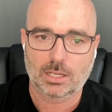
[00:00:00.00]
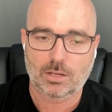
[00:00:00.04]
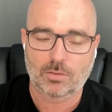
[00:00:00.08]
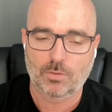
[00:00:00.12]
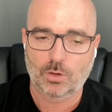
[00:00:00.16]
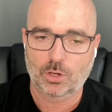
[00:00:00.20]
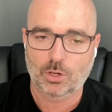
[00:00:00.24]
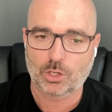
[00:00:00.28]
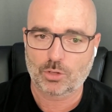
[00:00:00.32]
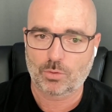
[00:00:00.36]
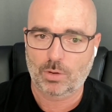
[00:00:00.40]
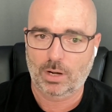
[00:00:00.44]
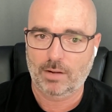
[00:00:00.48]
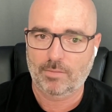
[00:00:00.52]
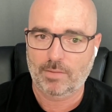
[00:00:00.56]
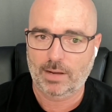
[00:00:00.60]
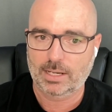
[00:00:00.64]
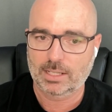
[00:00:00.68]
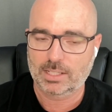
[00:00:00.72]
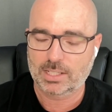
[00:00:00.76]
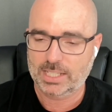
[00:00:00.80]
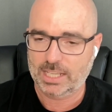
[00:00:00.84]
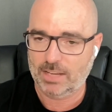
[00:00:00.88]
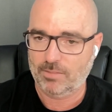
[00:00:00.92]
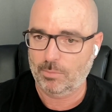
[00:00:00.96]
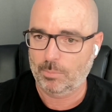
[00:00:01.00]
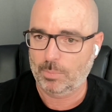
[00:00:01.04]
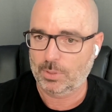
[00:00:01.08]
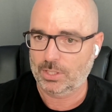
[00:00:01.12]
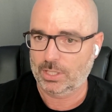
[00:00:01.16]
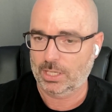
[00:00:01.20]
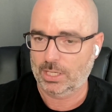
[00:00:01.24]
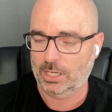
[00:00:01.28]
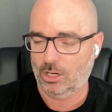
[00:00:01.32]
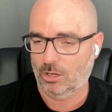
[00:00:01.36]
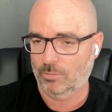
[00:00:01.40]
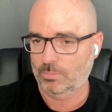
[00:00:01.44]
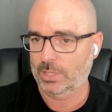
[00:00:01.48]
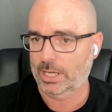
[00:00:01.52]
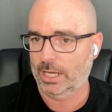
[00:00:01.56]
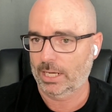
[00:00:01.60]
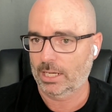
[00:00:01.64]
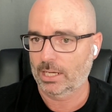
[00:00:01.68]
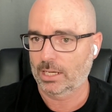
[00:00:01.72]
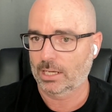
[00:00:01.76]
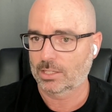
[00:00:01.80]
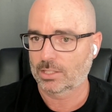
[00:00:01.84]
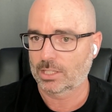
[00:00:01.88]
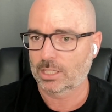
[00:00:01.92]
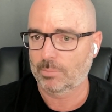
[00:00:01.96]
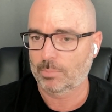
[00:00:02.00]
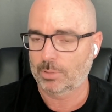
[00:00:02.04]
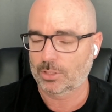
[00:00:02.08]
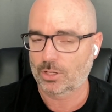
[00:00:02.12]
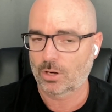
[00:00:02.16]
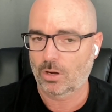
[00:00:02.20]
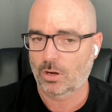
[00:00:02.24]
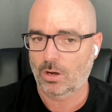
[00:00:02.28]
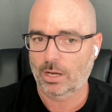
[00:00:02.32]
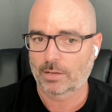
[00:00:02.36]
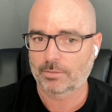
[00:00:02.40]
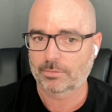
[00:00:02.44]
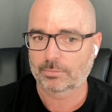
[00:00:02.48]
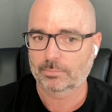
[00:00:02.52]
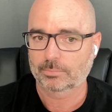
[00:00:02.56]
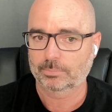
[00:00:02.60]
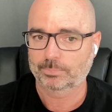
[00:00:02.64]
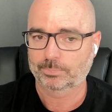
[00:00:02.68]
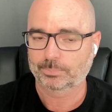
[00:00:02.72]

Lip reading: conversion rate of under 7%, I'm taking a deeper dive.